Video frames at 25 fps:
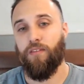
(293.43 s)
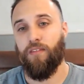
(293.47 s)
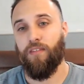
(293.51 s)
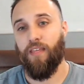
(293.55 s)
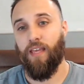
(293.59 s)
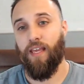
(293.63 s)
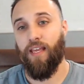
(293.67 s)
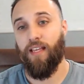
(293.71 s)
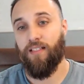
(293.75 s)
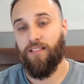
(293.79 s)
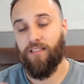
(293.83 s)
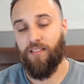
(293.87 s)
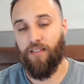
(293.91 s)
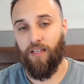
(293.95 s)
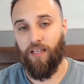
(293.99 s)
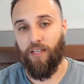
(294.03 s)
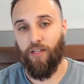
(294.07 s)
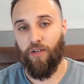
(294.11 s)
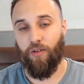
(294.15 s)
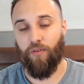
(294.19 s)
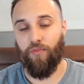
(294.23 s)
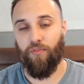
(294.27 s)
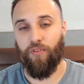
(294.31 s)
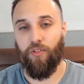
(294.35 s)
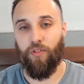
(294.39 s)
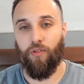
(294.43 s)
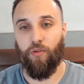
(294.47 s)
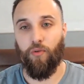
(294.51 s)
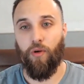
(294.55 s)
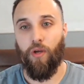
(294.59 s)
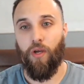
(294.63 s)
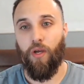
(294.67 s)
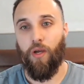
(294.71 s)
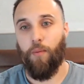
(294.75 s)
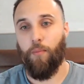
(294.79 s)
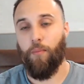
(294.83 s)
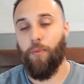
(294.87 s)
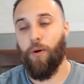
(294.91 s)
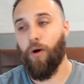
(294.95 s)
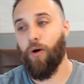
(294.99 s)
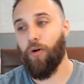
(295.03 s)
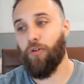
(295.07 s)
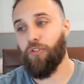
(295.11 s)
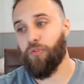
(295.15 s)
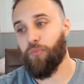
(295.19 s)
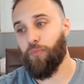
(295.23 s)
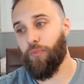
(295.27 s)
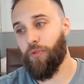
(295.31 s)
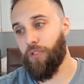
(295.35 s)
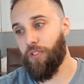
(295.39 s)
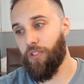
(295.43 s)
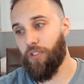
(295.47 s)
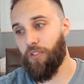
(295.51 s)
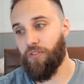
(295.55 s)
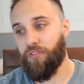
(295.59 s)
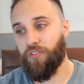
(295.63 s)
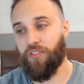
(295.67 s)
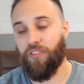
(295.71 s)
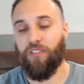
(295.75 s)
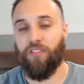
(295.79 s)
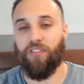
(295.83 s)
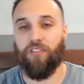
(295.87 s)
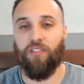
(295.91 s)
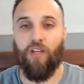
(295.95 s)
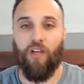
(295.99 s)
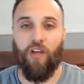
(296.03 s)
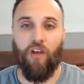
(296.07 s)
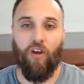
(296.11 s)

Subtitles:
takes the interview, post produces